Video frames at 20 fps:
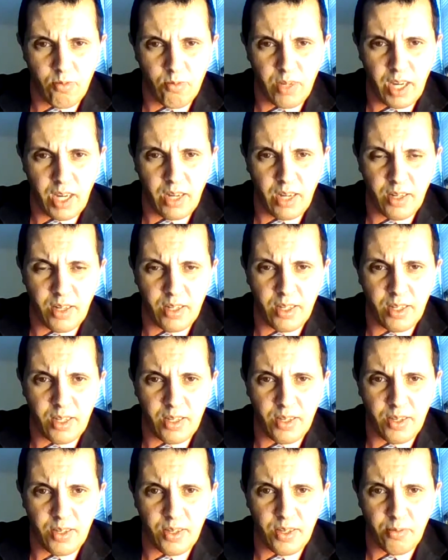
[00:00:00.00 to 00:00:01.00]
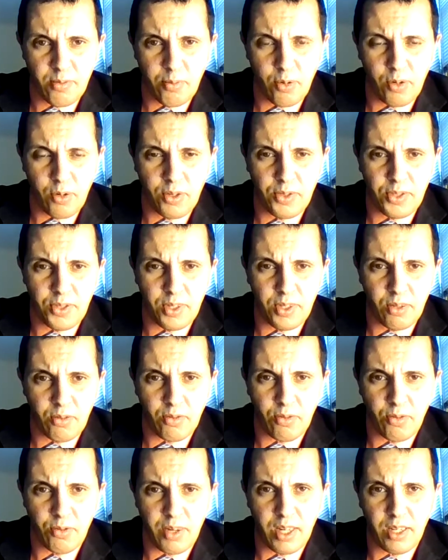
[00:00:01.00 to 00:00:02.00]
Canada's policy
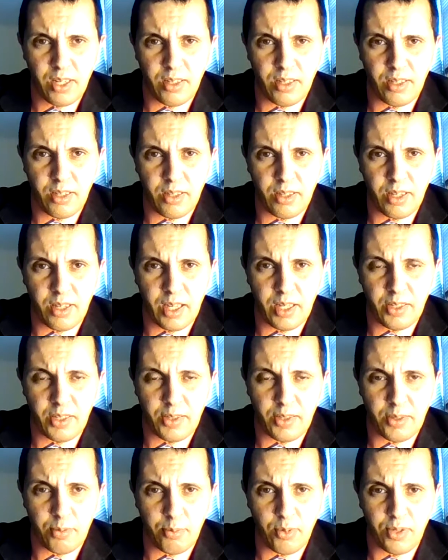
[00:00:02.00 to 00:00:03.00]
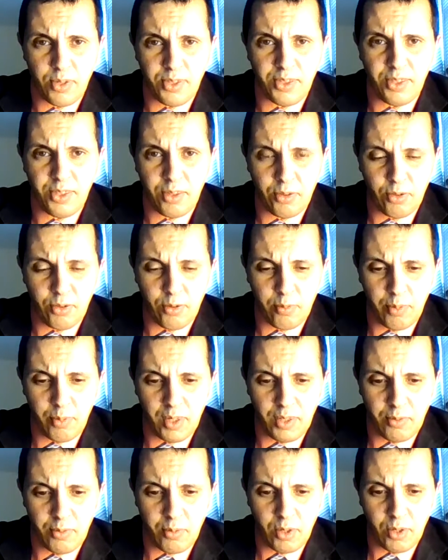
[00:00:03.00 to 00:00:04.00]
on trade, as President Trump
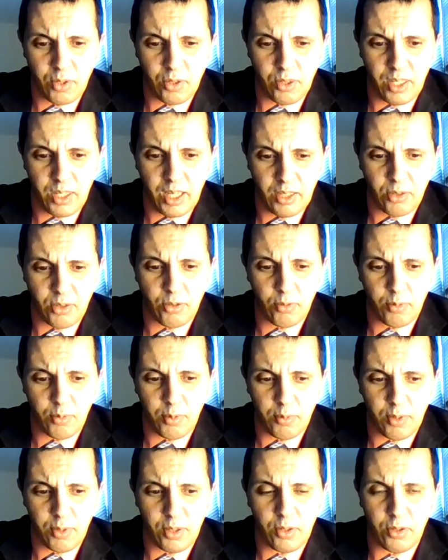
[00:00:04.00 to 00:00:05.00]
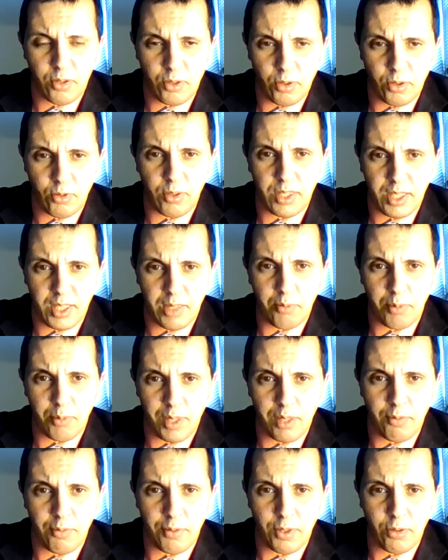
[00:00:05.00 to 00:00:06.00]
has mentioned, has to be better so it can
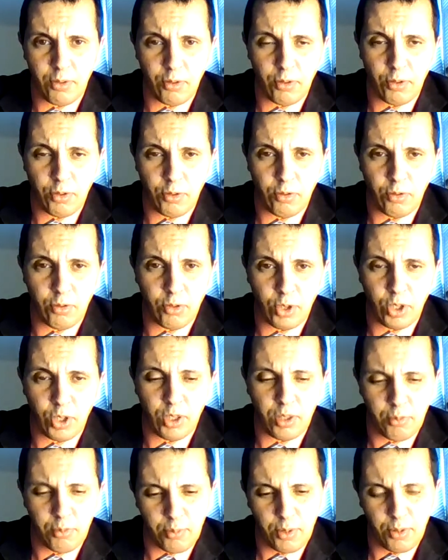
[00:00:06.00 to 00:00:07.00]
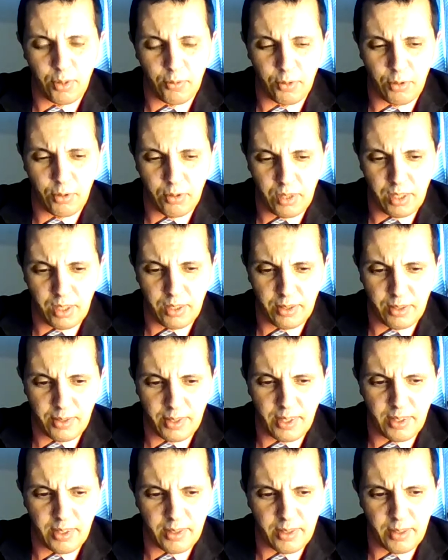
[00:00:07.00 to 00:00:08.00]
benefit also the GDP of the United
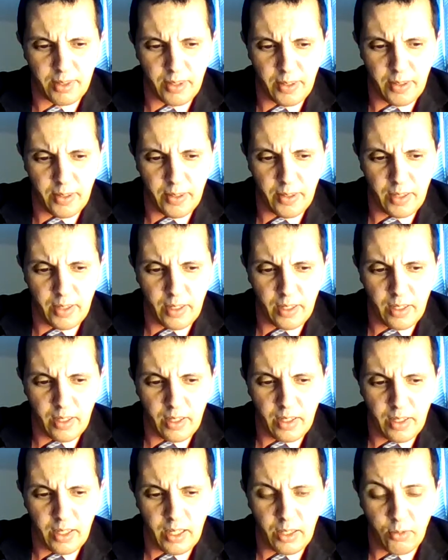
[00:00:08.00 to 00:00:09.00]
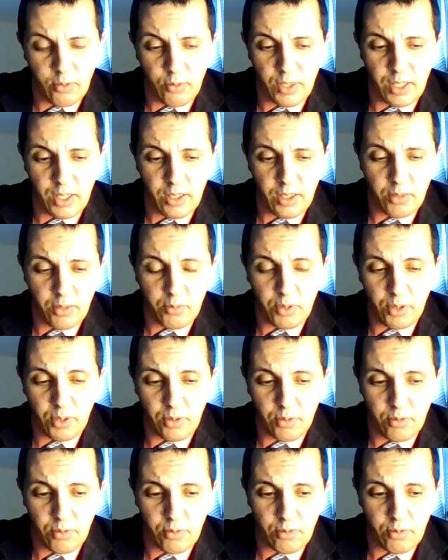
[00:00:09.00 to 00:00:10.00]
States. And when it comes
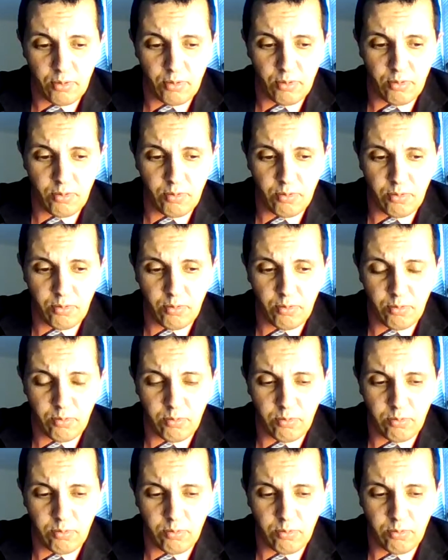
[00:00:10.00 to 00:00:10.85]
to